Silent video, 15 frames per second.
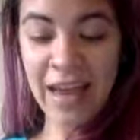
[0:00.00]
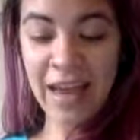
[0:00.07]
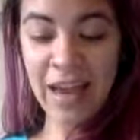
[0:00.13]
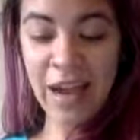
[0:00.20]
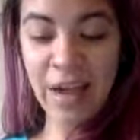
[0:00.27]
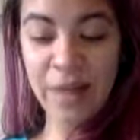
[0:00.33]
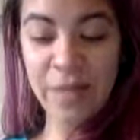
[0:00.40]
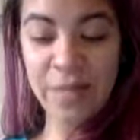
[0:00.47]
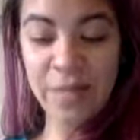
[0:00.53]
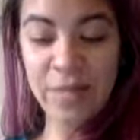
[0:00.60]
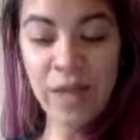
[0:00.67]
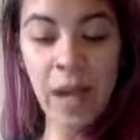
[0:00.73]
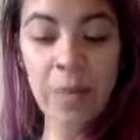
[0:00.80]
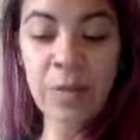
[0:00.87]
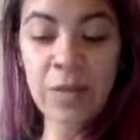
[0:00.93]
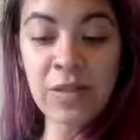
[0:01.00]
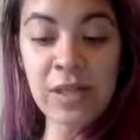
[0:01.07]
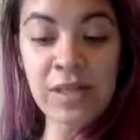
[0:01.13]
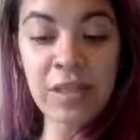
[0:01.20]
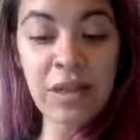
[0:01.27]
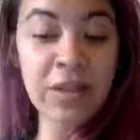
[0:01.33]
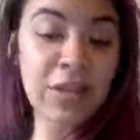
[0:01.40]
Um, top
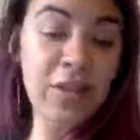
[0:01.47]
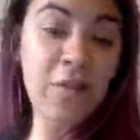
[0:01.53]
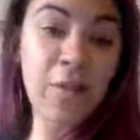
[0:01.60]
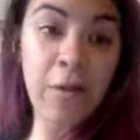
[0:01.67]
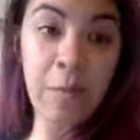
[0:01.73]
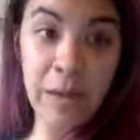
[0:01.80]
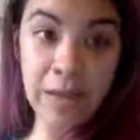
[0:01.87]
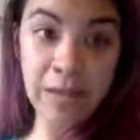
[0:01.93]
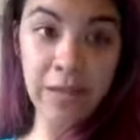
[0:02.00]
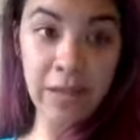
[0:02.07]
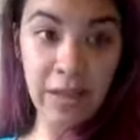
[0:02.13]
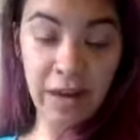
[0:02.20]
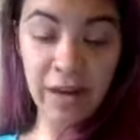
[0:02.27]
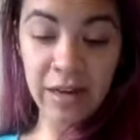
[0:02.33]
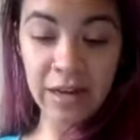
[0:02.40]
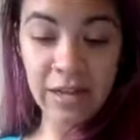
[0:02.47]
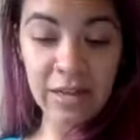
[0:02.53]
uses also for mental clarity,